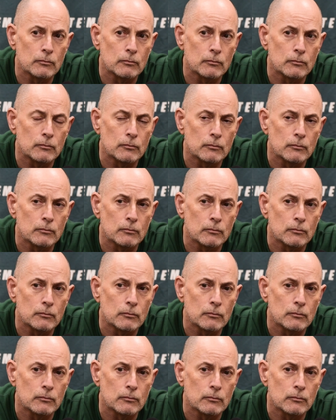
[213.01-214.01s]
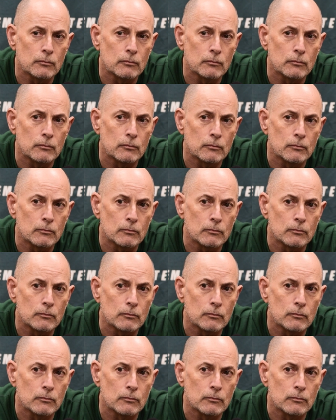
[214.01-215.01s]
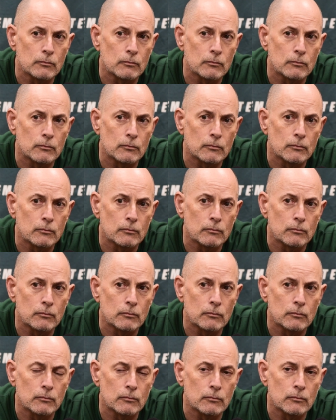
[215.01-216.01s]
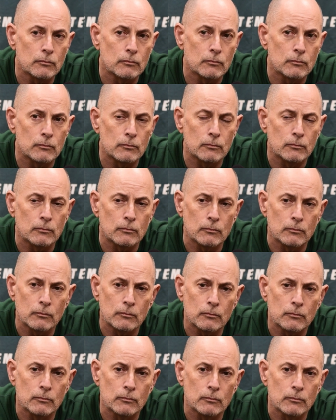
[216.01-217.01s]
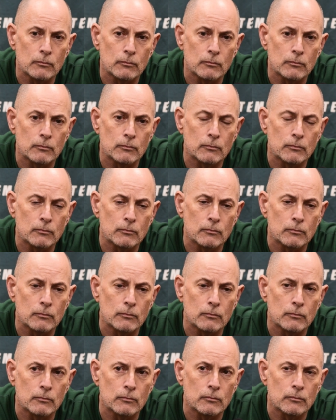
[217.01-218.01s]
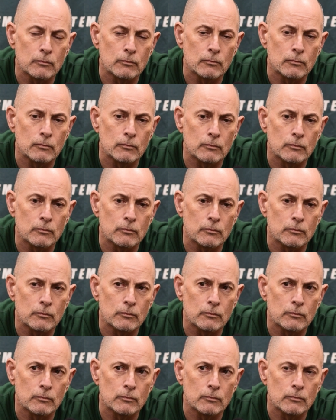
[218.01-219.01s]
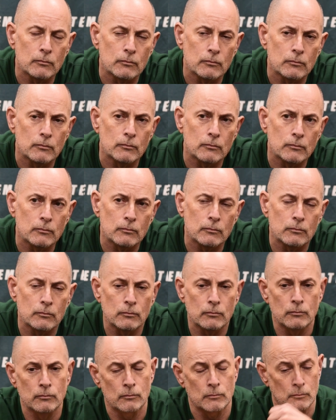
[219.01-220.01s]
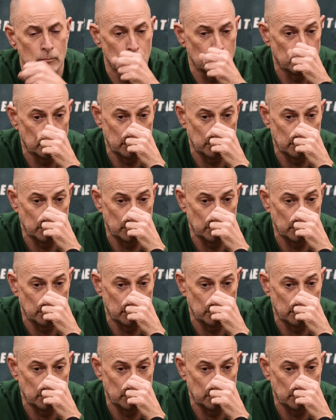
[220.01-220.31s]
(silence)